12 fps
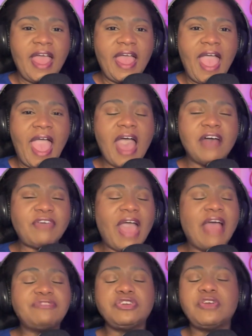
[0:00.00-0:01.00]
have
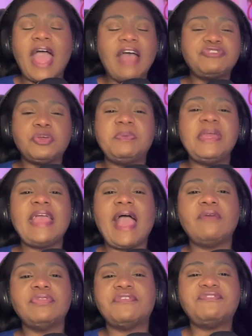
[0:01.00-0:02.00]
after being
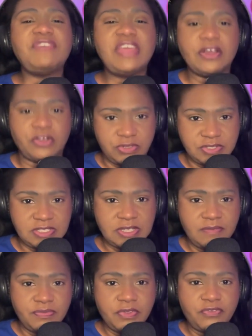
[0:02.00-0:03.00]
out in the fields
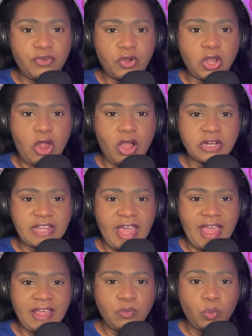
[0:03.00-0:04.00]
for a long
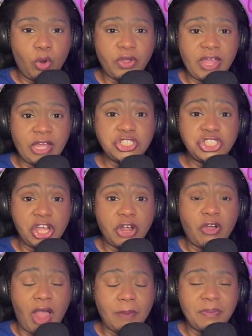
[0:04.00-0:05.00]
day, working,
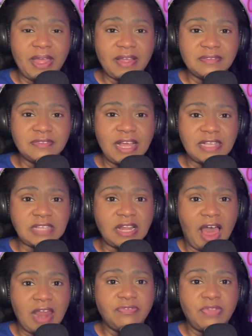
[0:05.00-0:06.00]
sharecropping, as a
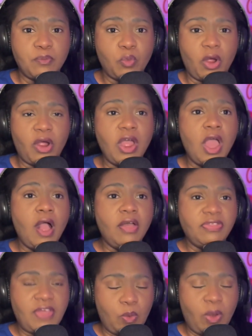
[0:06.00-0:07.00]
lot of them were.
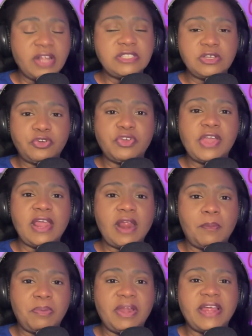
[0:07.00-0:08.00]
They wanted to create
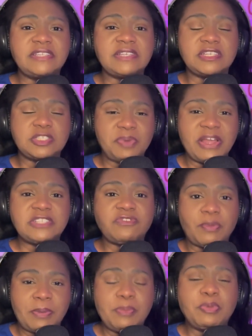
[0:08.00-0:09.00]
a place, a space
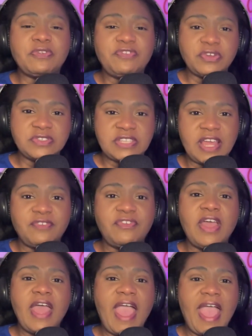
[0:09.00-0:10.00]
for people to feel safe
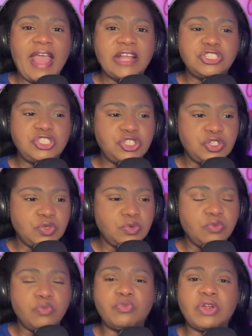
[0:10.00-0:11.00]
and
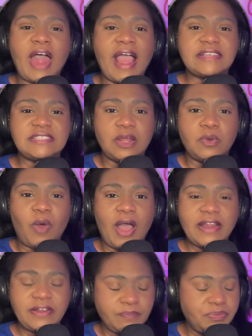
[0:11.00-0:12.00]
to relax and
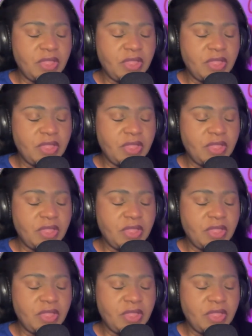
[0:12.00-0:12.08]
unwind.